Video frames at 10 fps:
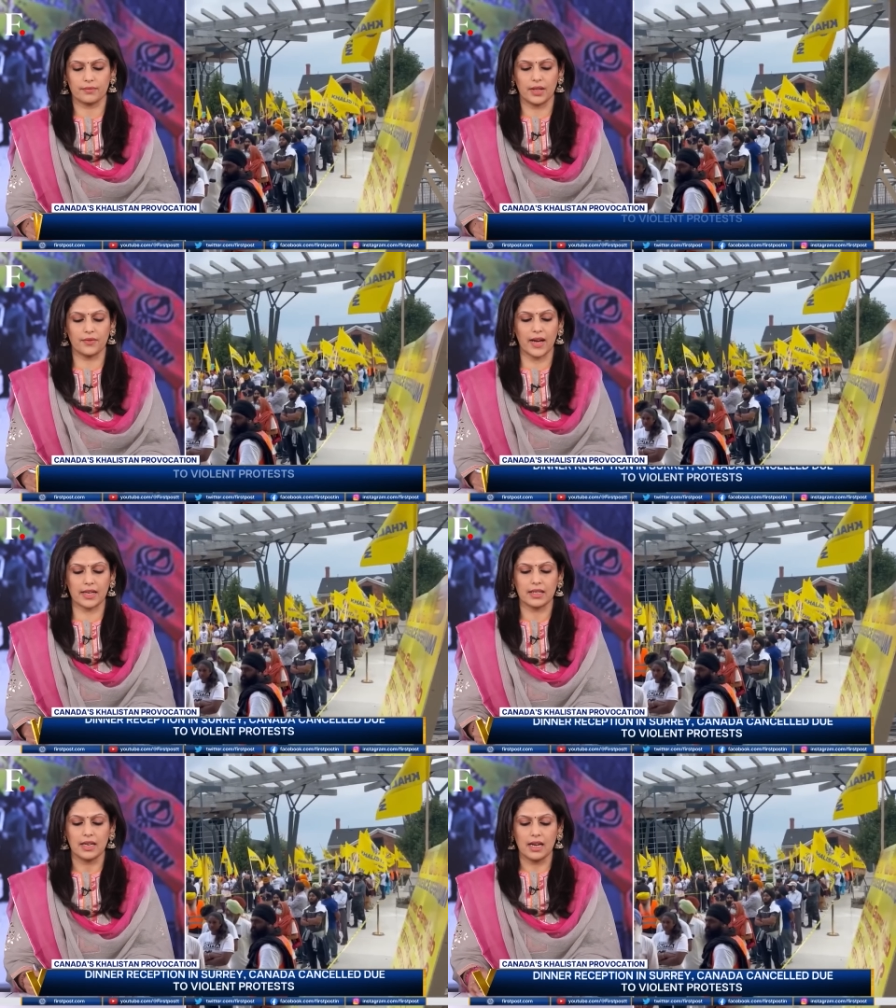In
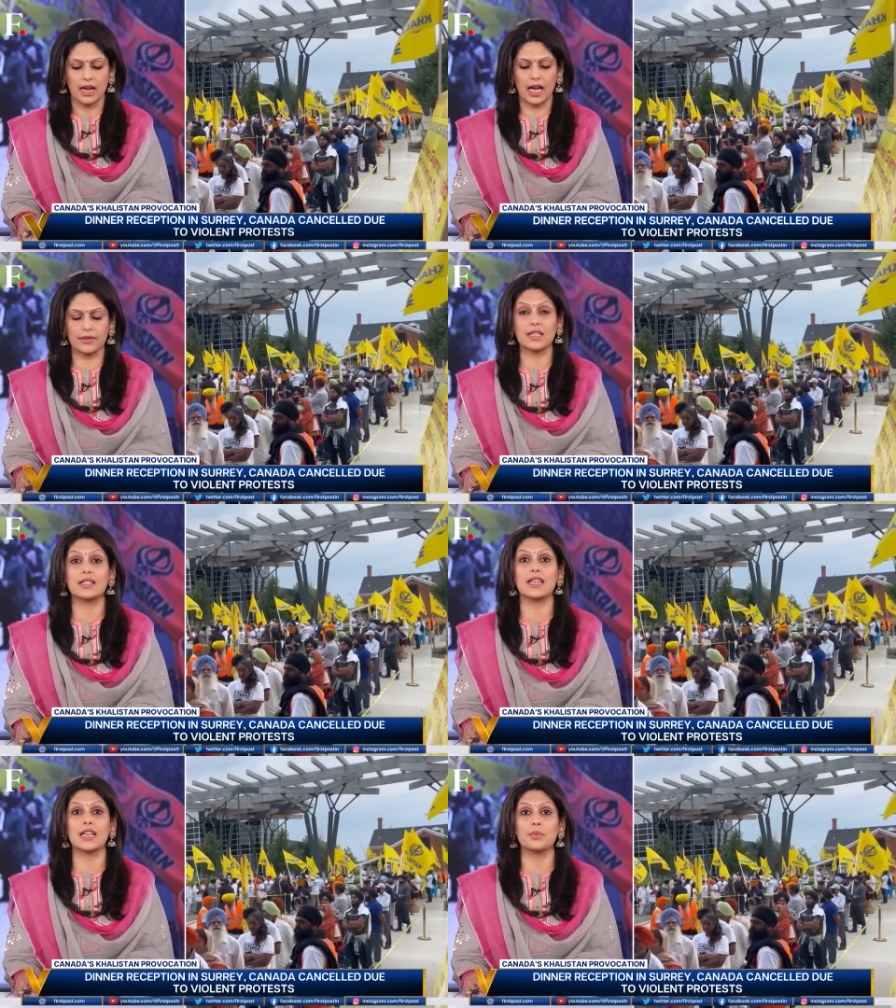fact, I had that
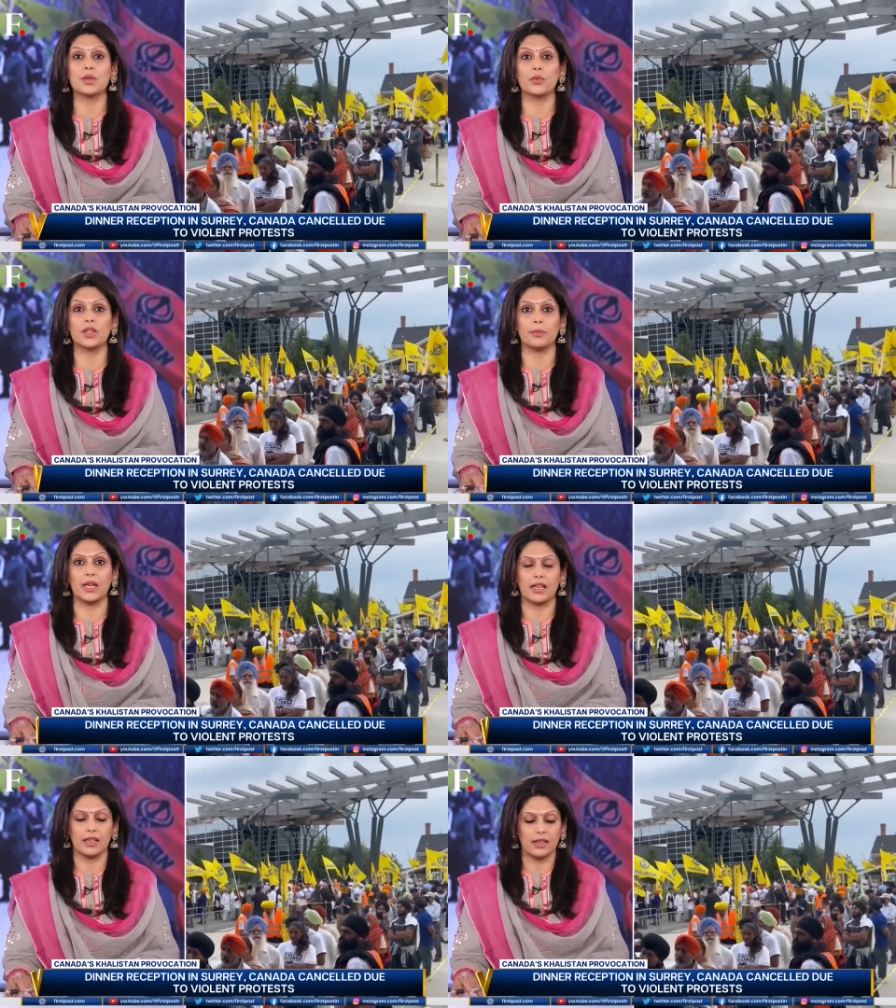statement with me.